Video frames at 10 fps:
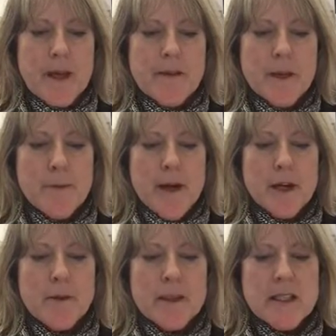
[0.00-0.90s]
The
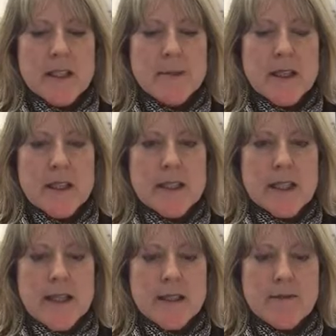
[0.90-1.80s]
American with Disabilities
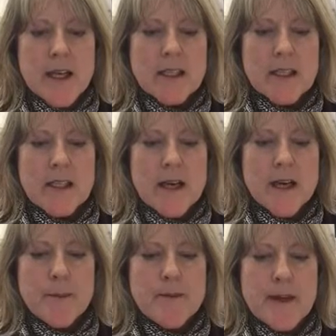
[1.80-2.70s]
Act of
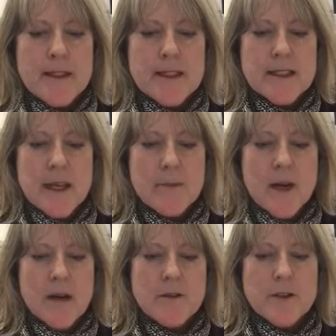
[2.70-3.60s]
1990 provides the same
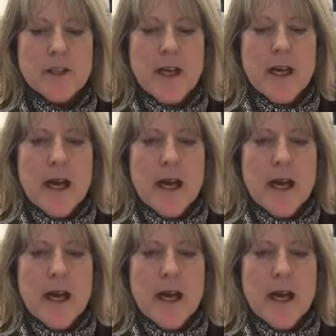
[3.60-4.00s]
coverage